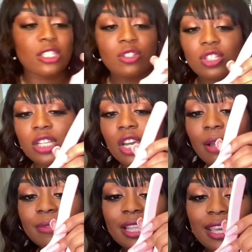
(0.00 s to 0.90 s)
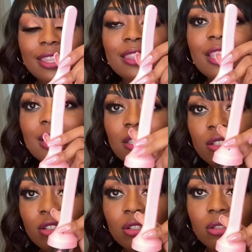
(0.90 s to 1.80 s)
usually comes like
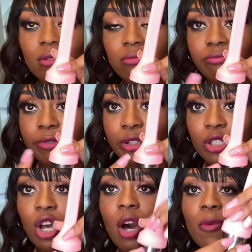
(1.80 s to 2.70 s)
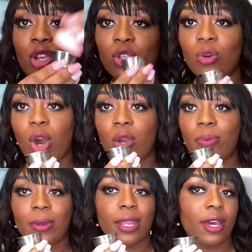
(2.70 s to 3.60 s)
this on top. You
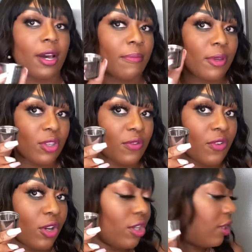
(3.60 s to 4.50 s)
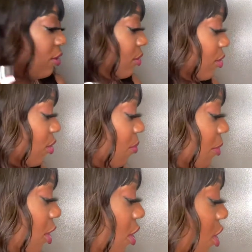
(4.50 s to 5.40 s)
open it up, you've got your little
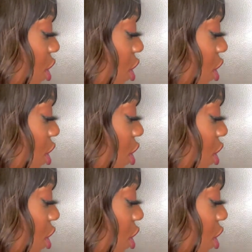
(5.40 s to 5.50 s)
scooper.